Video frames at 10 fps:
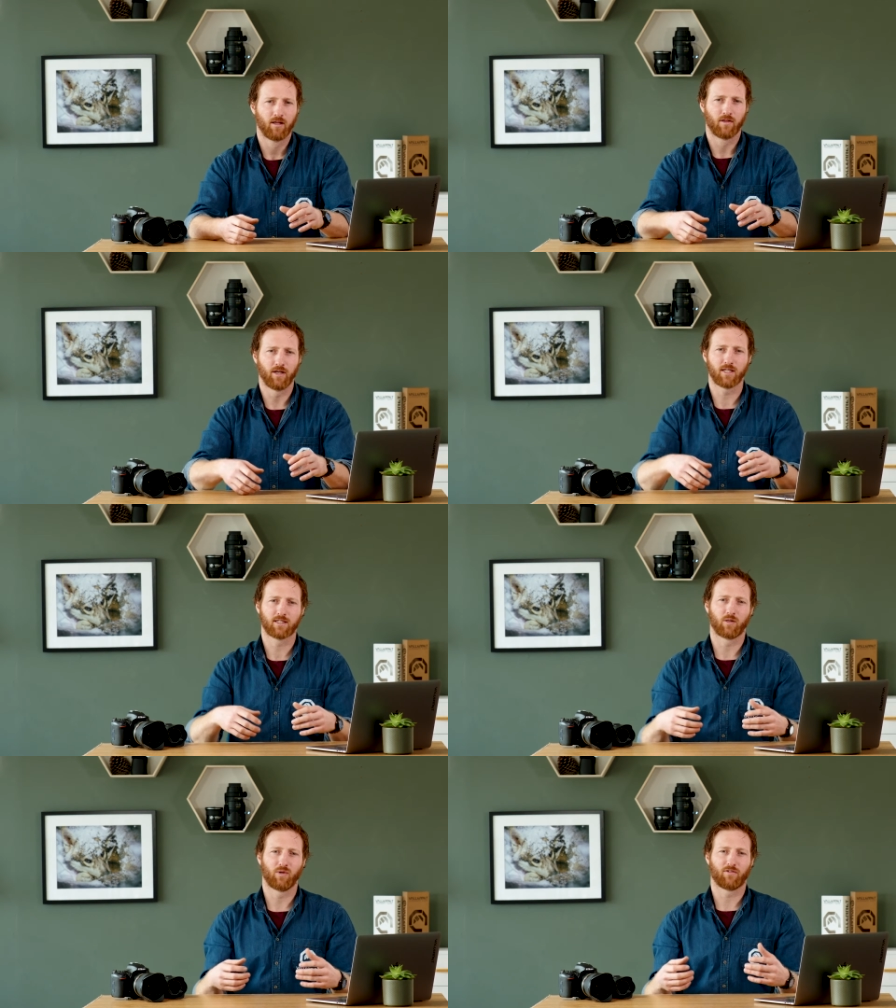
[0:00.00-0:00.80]
The next
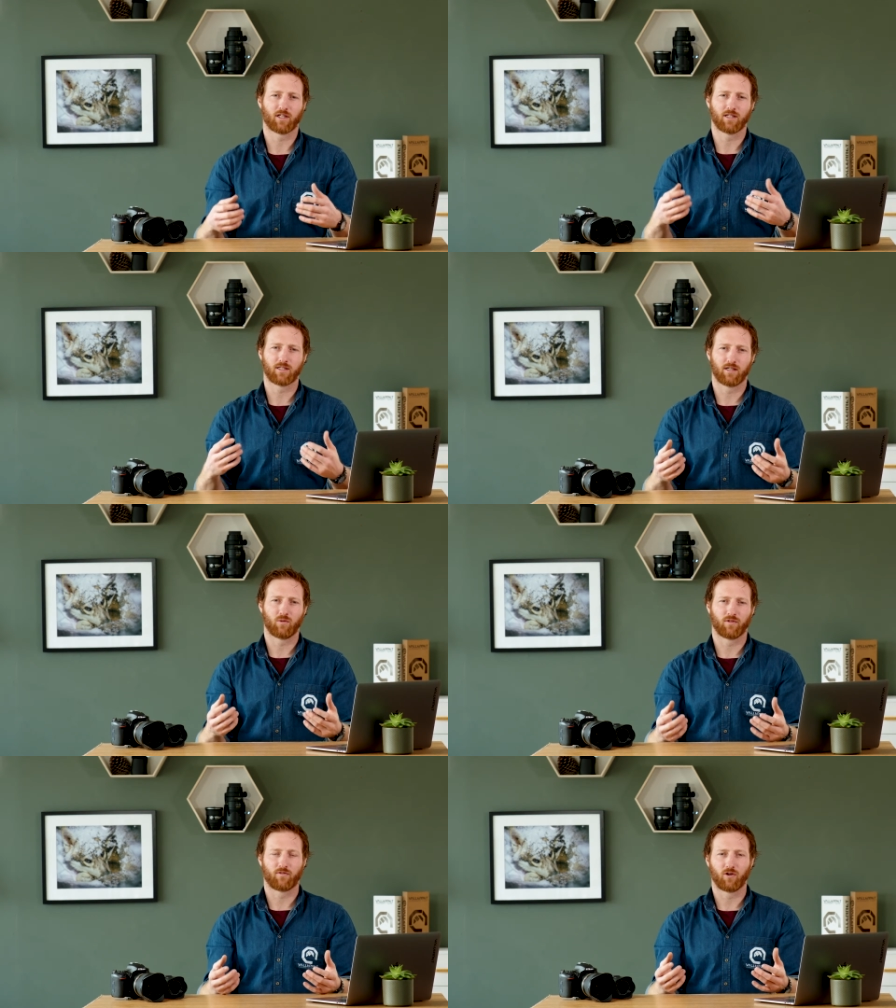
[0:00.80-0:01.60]
thing we have to consider
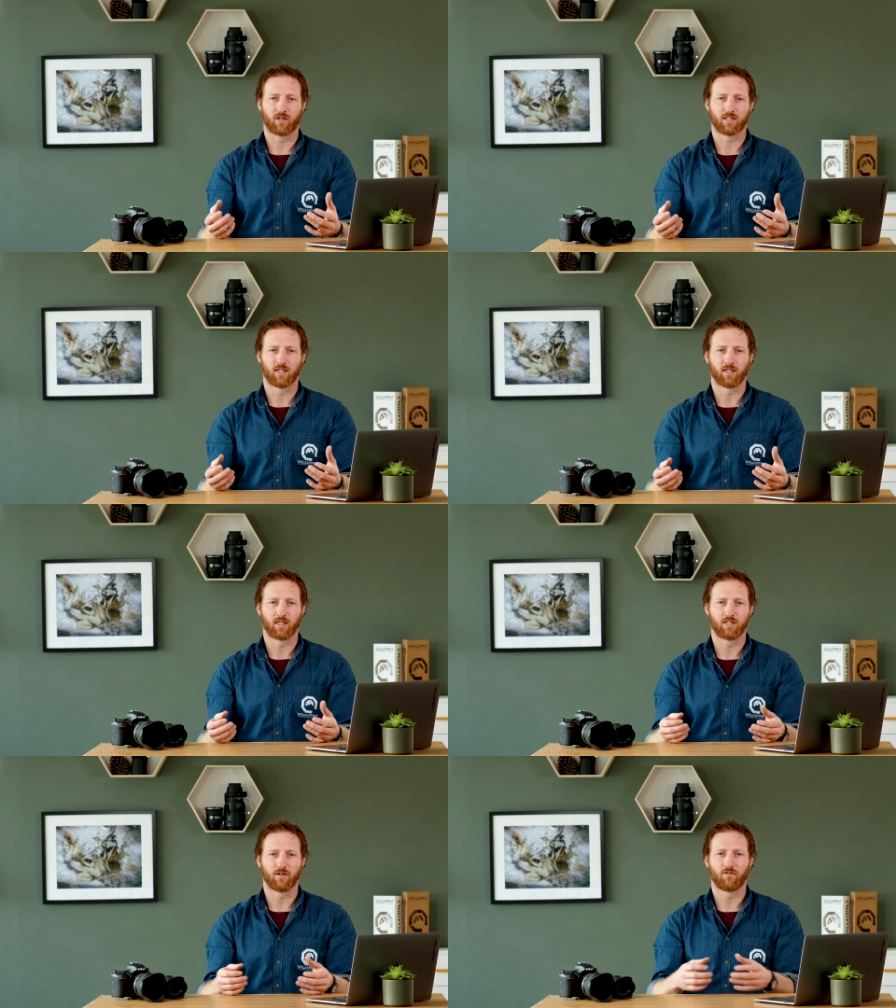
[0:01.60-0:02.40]
with focusing
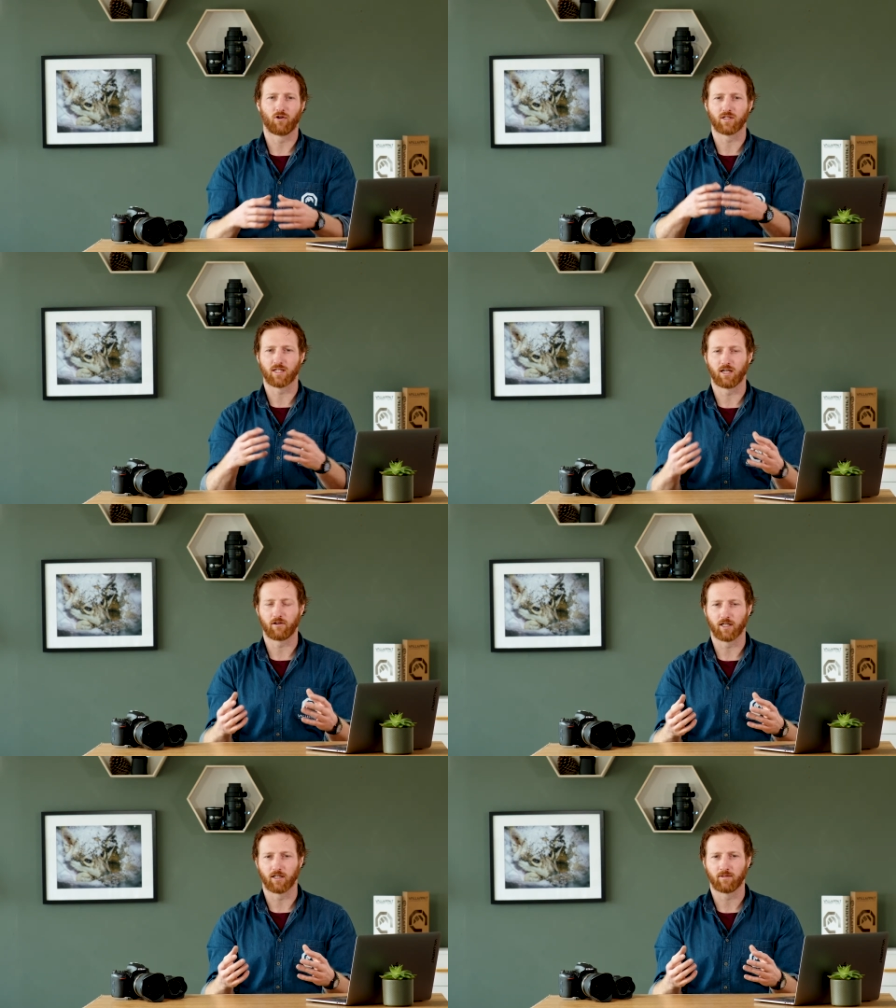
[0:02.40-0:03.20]
is your focus
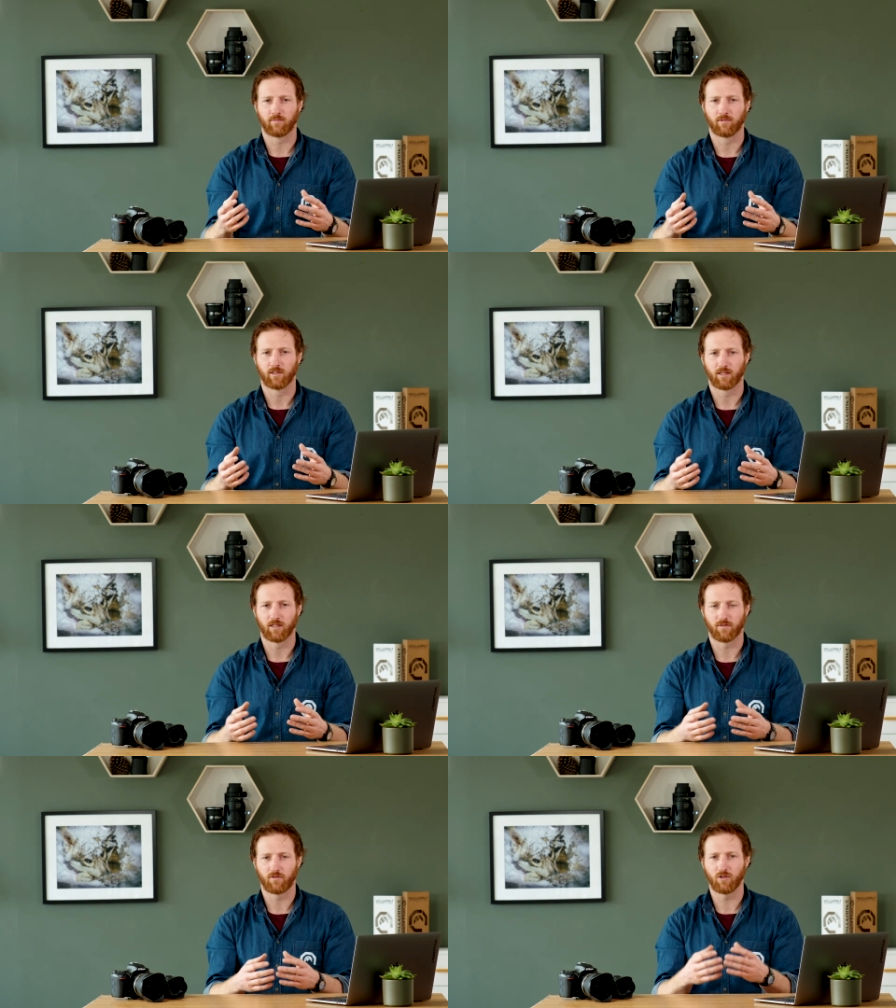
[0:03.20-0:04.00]
area.
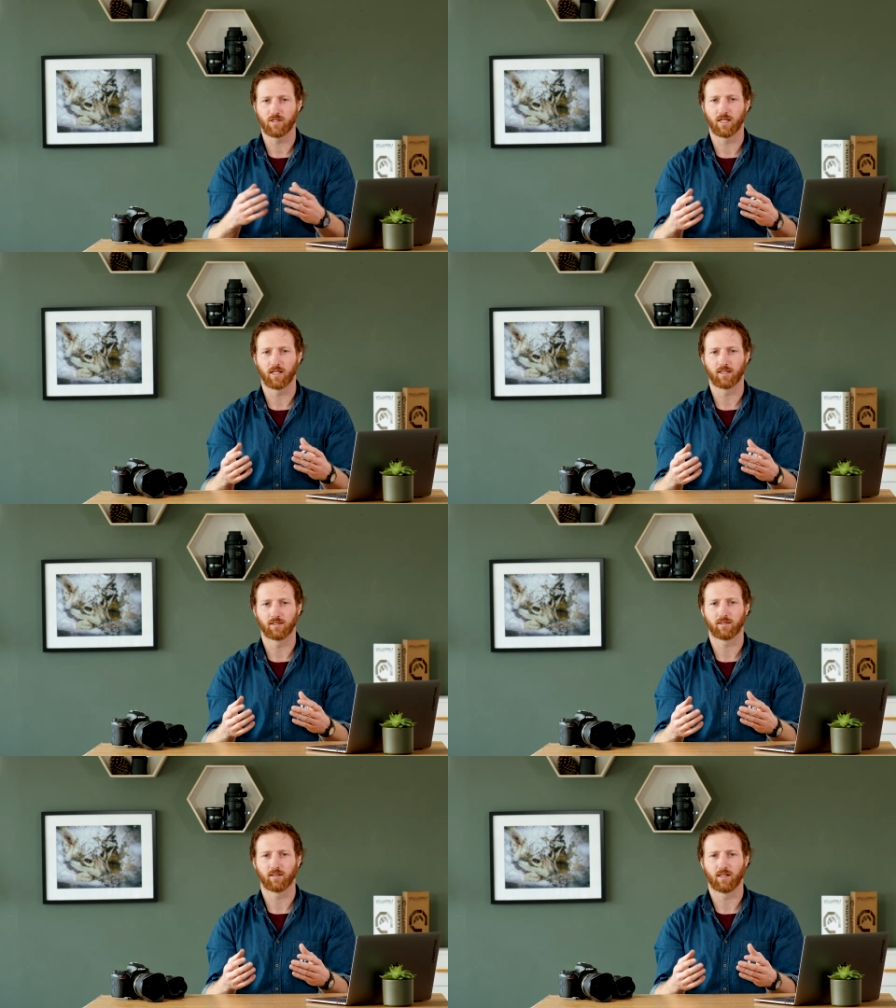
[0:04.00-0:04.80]
There's a few
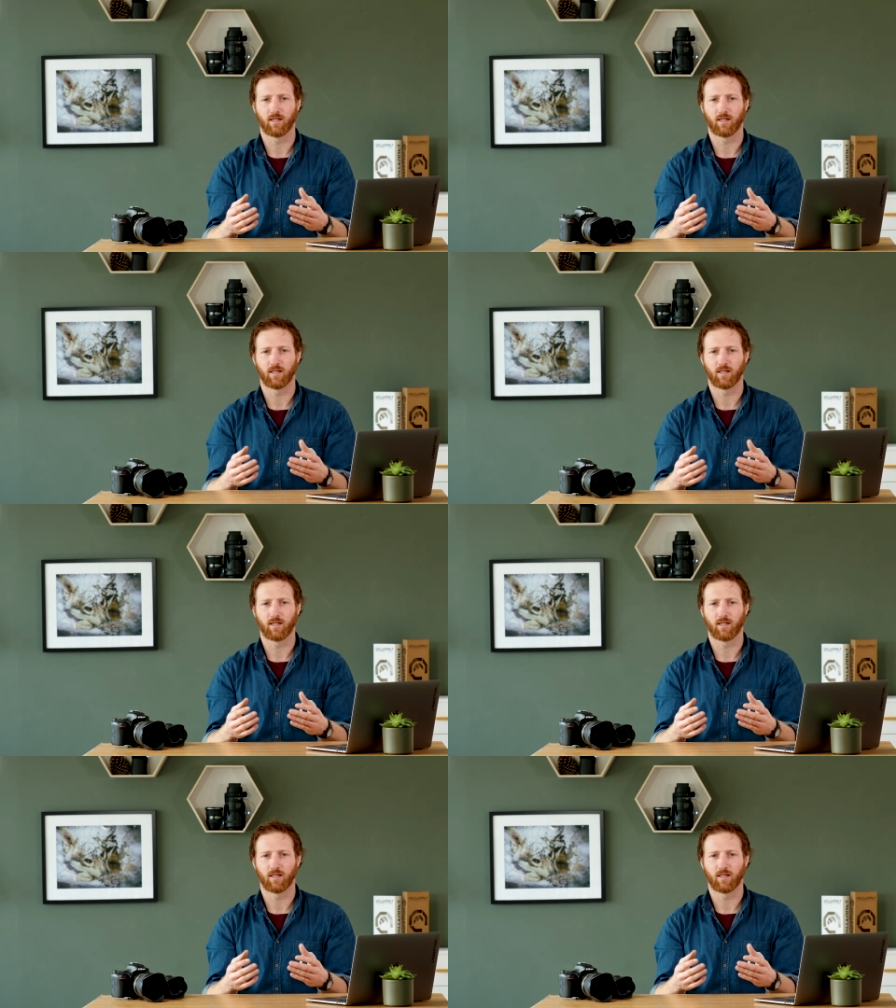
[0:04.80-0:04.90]
settings,